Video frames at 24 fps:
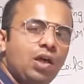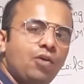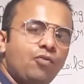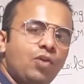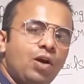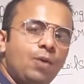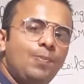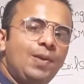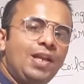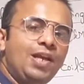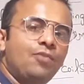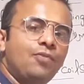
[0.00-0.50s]
of
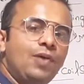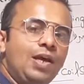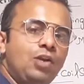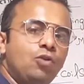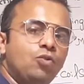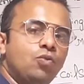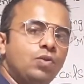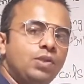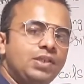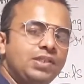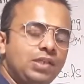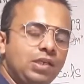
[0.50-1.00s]
coupling
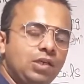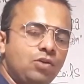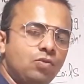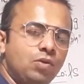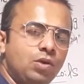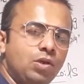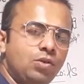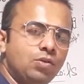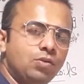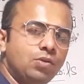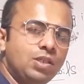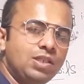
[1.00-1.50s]
value is
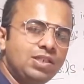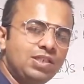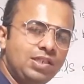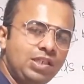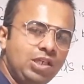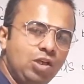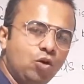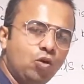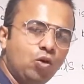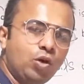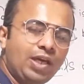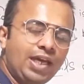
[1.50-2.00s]
equal to the
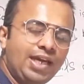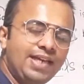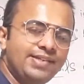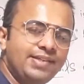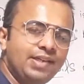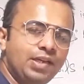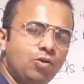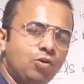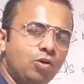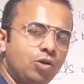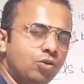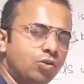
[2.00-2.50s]
0, k is
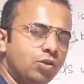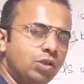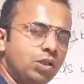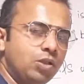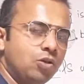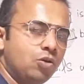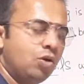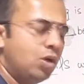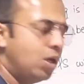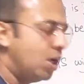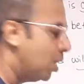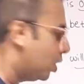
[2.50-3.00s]
equal to
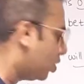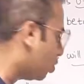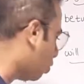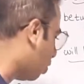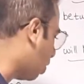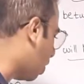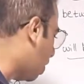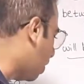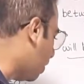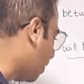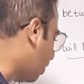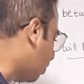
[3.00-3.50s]
0, so
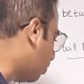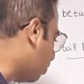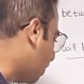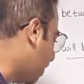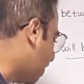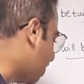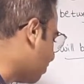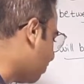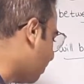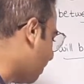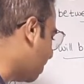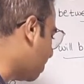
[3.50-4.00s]
according to the
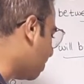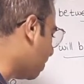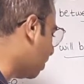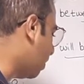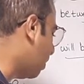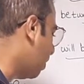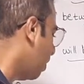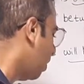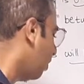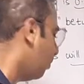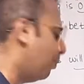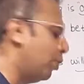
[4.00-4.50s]

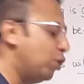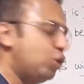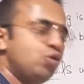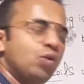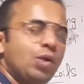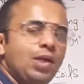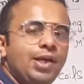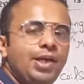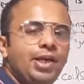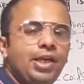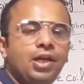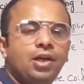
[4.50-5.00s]
expression
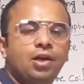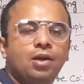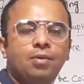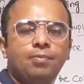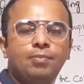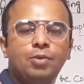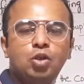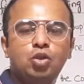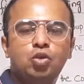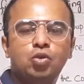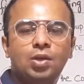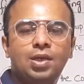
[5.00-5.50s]

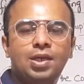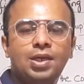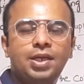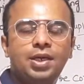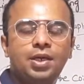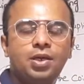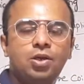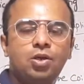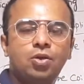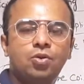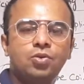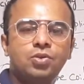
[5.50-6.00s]
mutually
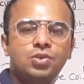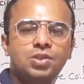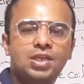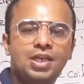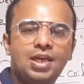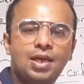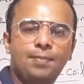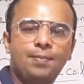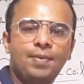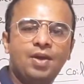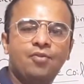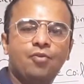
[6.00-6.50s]
induced
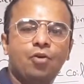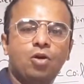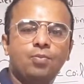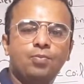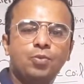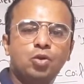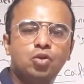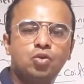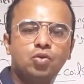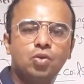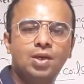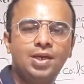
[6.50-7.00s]
EMF or
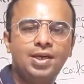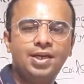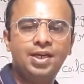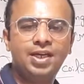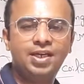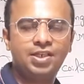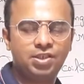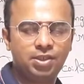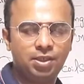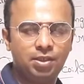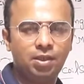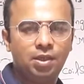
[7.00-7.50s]
mutual
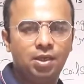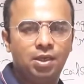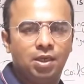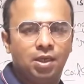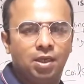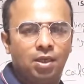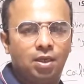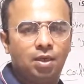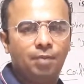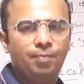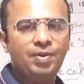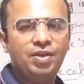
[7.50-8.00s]
induction
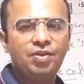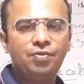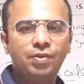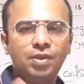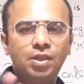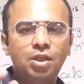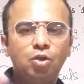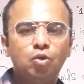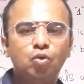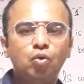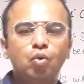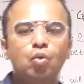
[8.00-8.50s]
between
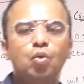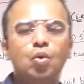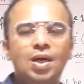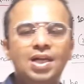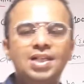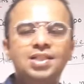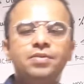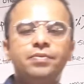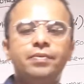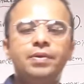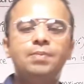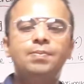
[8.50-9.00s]
the two
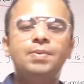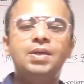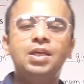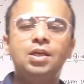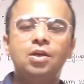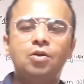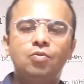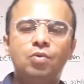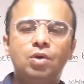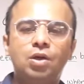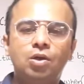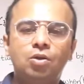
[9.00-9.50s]
coils will be
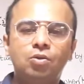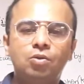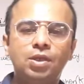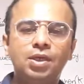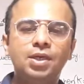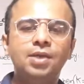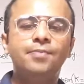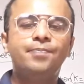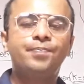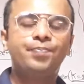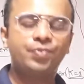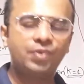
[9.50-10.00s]
equal to
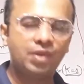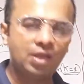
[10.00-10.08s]
the